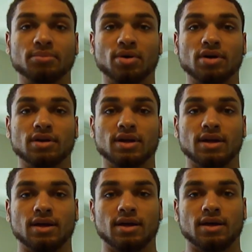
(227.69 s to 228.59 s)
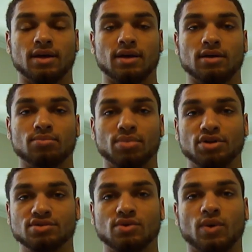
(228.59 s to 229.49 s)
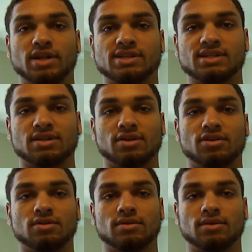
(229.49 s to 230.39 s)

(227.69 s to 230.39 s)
part, but use the weights as a little